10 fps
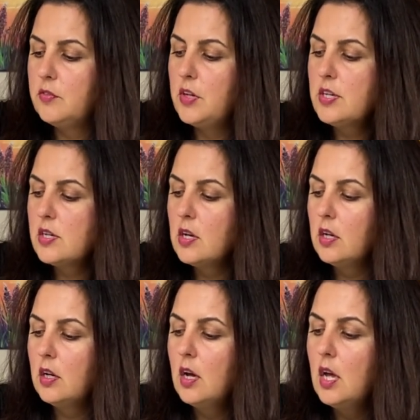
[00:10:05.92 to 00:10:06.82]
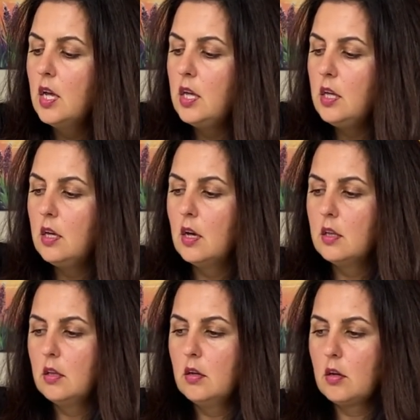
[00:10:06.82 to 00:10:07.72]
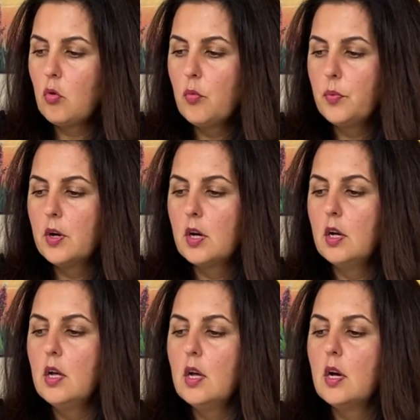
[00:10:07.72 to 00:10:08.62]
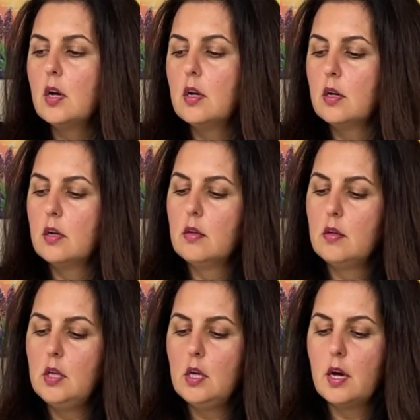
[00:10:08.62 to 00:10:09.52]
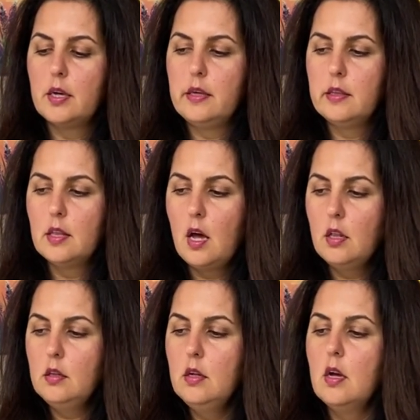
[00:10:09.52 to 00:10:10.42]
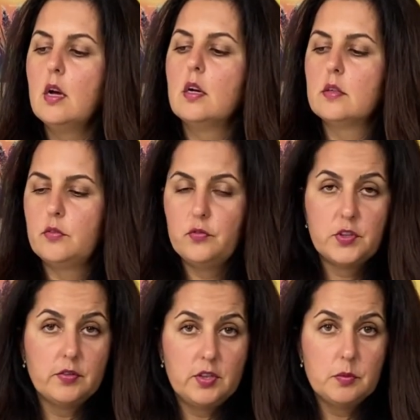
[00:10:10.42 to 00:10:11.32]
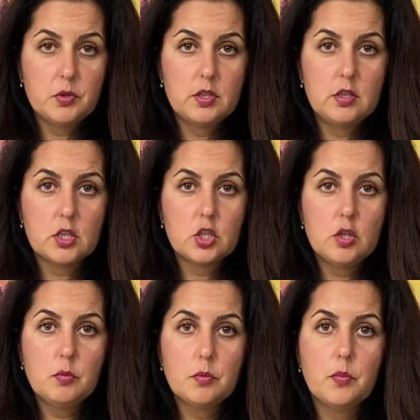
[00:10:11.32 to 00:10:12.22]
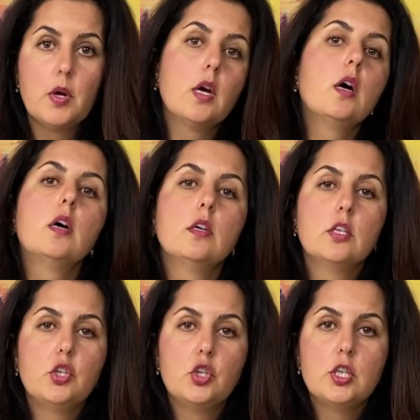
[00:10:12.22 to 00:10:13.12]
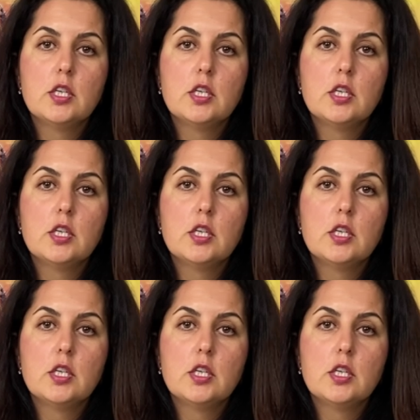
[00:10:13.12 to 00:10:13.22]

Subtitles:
Also, we weigh them, and you'll notice that the counterfeit one weighs about 400 grams less.